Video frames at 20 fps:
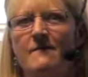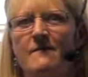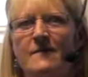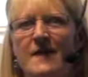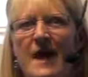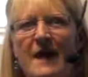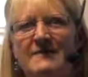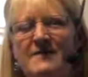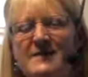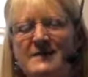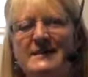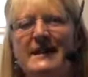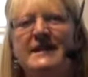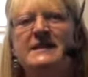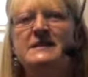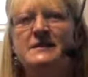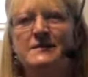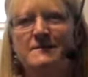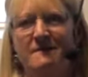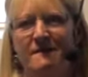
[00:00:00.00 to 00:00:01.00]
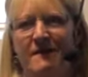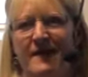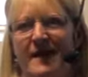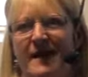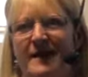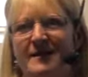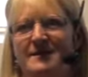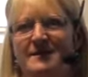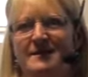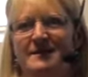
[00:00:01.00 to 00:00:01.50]
have a sense of
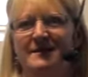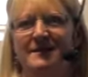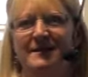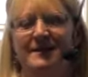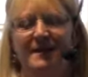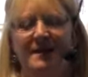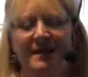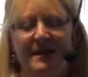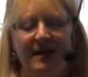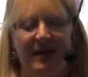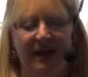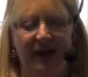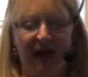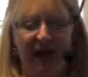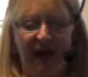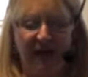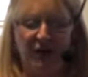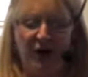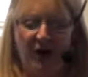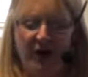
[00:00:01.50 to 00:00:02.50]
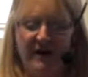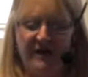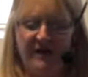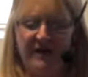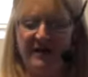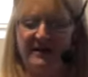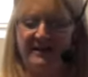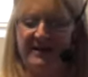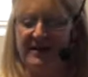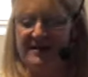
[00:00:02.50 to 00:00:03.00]
that. And I
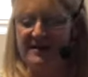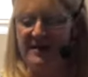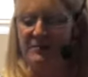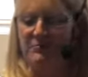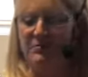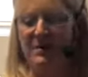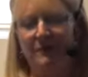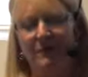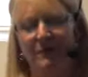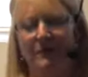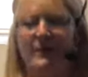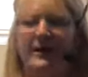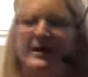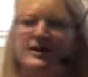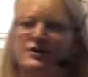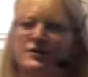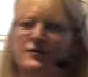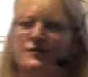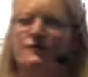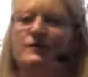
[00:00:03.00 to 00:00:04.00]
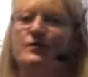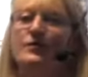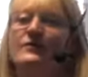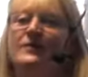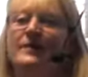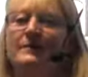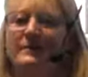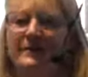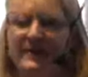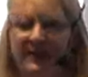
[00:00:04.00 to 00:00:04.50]
think that's in preparation for
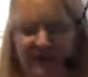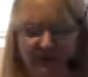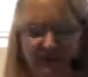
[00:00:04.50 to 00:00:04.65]
something,